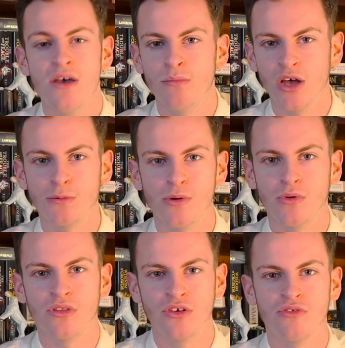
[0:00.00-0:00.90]
must be
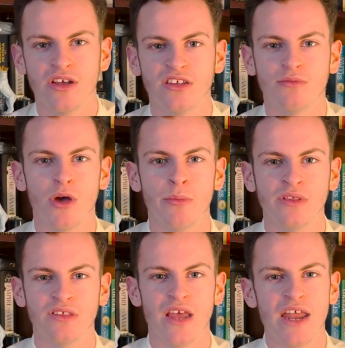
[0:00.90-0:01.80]
one of the greatest
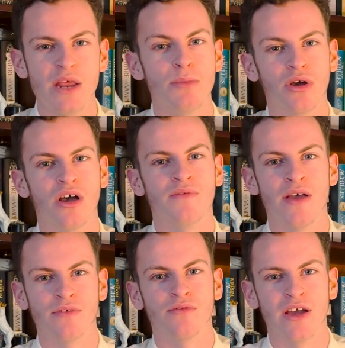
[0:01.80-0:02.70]
moments in any book I've
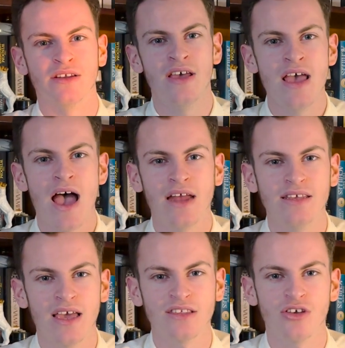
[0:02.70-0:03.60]
ever read. And
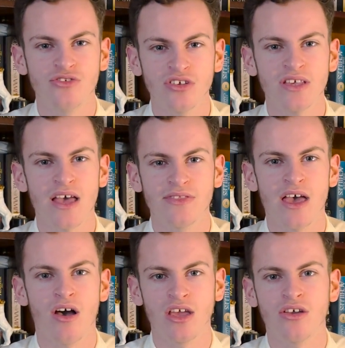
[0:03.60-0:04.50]
yeah, so it just had
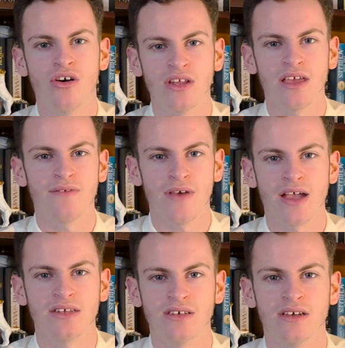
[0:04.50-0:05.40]
that iconic
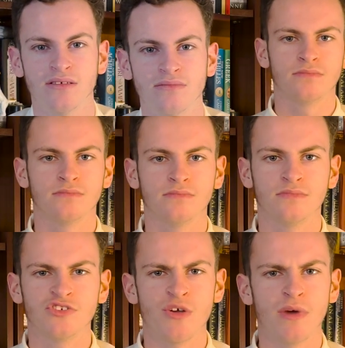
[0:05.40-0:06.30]
factor.
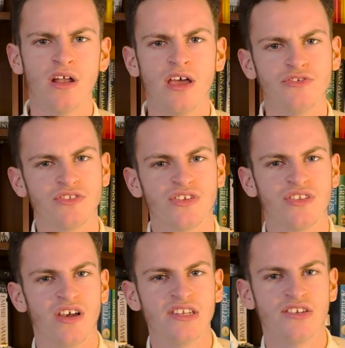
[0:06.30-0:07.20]
Sorry, my light just
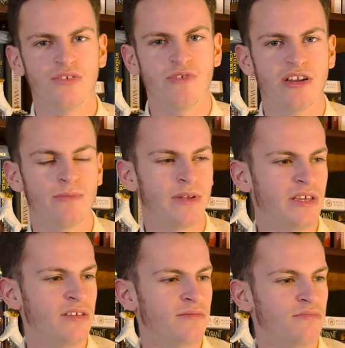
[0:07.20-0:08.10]
decided to
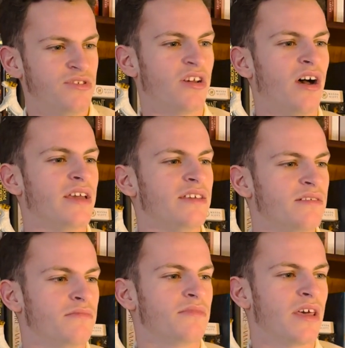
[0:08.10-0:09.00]
randomly die
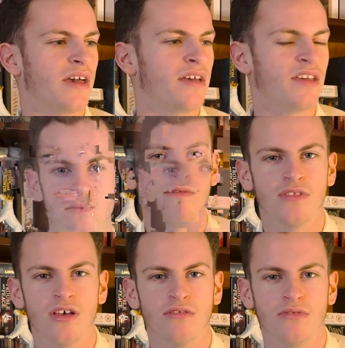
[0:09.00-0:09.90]
there, even
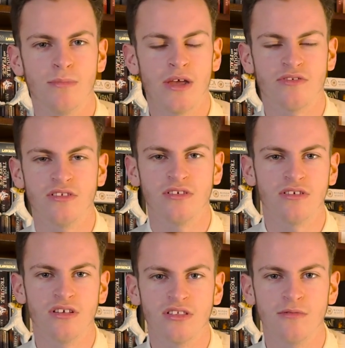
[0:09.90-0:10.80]
though the battery's not
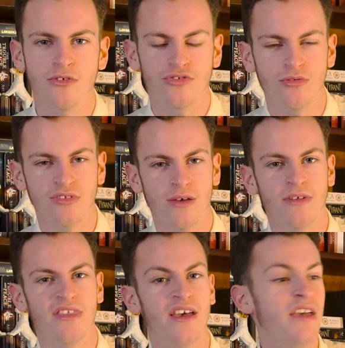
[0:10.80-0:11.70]
gone, so I'm not sure what's
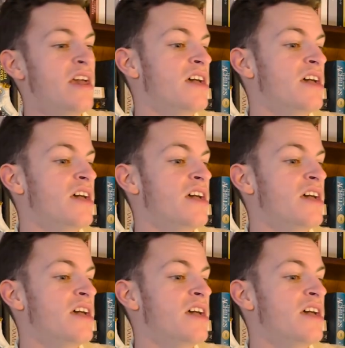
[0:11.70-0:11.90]
happening there.